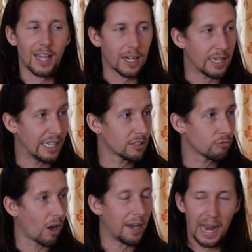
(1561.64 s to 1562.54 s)
techniques
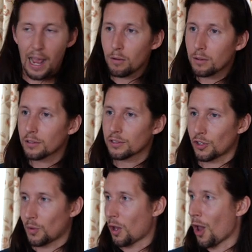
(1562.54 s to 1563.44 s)
right now, because I
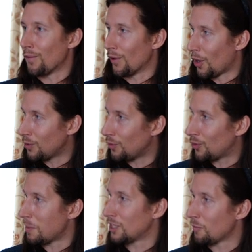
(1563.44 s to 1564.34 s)
don't want to overload you with
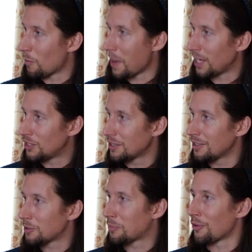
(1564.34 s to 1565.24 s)
too much information.
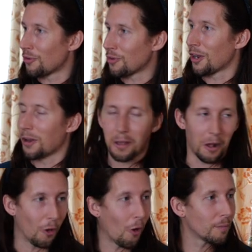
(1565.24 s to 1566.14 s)
It's probably a
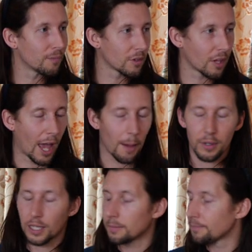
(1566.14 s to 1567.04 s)
lot
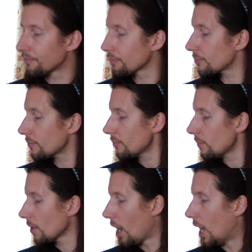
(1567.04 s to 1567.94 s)
happening.
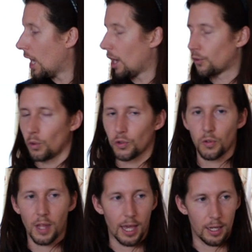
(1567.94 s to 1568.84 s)
I'll talk to
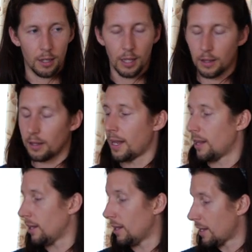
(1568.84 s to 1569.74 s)
you that in
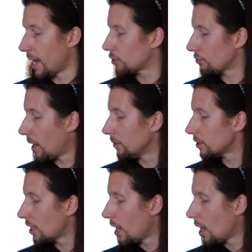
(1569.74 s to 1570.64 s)
the next round.
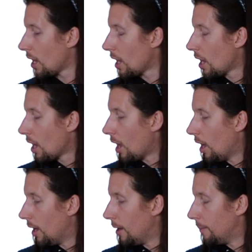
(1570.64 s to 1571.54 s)
But
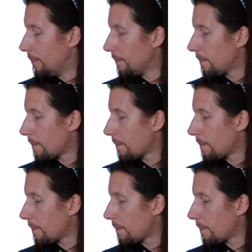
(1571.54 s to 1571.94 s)
all